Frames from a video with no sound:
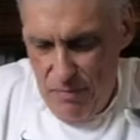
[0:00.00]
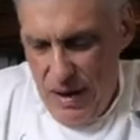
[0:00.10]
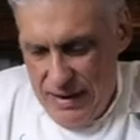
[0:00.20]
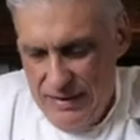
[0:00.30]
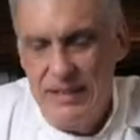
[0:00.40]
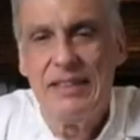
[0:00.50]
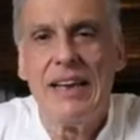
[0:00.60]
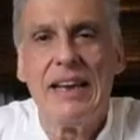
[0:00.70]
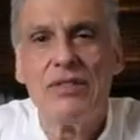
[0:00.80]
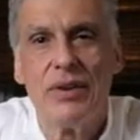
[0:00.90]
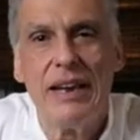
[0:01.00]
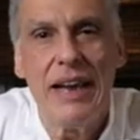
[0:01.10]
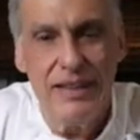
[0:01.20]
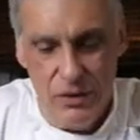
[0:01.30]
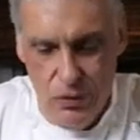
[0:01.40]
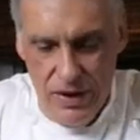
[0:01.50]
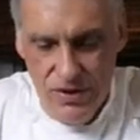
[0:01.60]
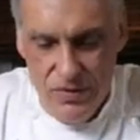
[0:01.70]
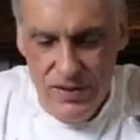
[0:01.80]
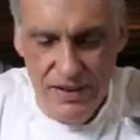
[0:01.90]
Back in the days when we had the
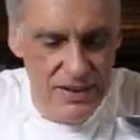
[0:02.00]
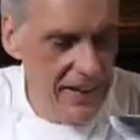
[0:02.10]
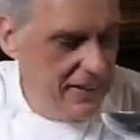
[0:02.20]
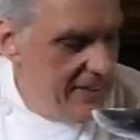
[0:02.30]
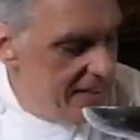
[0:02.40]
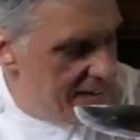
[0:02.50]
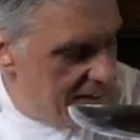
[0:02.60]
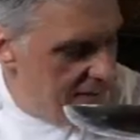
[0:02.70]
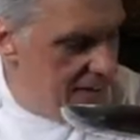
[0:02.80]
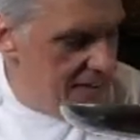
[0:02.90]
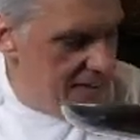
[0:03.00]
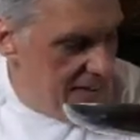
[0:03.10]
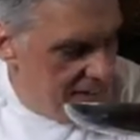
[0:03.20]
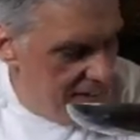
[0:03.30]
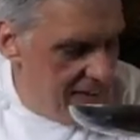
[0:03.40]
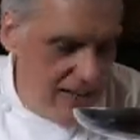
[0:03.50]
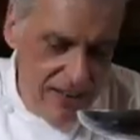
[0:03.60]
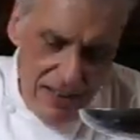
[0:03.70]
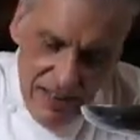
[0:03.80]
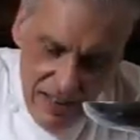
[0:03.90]
restaurant in 1976,
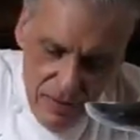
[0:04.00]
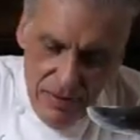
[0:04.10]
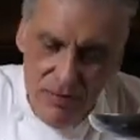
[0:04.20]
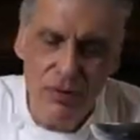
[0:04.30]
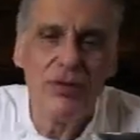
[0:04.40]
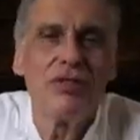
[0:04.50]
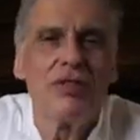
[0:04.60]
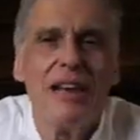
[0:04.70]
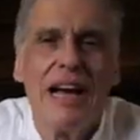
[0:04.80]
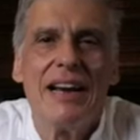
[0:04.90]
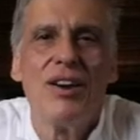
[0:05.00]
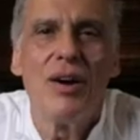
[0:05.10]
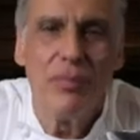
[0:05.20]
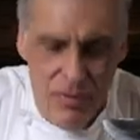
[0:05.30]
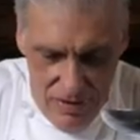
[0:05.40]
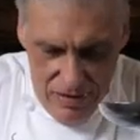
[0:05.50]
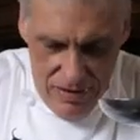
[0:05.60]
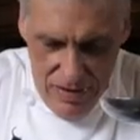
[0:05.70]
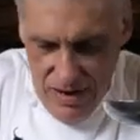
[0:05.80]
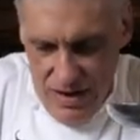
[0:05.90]
people used to line up
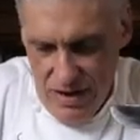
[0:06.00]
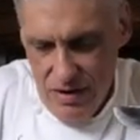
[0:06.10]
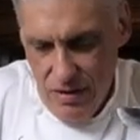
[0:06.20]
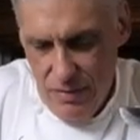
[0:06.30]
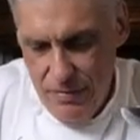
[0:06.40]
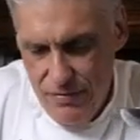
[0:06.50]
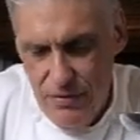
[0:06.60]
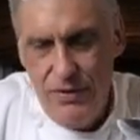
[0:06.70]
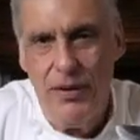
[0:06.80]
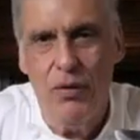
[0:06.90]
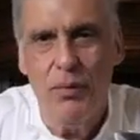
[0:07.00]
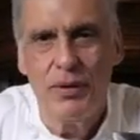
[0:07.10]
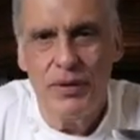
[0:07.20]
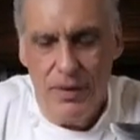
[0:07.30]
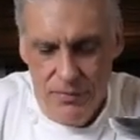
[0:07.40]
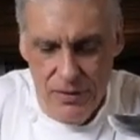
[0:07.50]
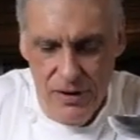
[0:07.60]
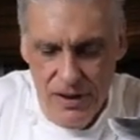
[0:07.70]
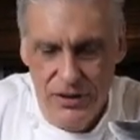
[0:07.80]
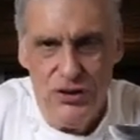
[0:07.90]
right before they opened up
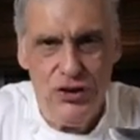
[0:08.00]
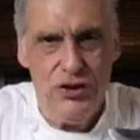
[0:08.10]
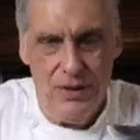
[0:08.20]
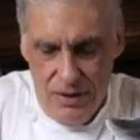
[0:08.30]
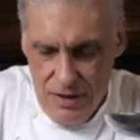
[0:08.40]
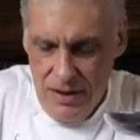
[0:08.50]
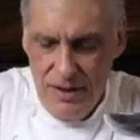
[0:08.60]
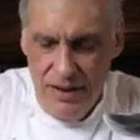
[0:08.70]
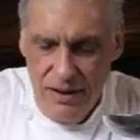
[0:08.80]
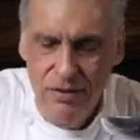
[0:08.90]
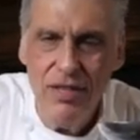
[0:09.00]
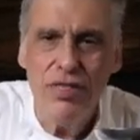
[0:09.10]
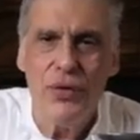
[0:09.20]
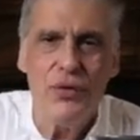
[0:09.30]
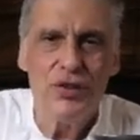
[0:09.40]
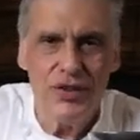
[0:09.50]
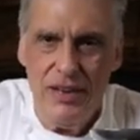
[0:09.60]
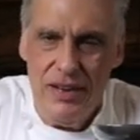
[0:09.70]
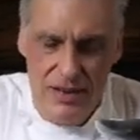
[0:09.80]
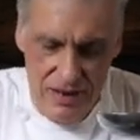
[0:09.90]
for lunch every Thursday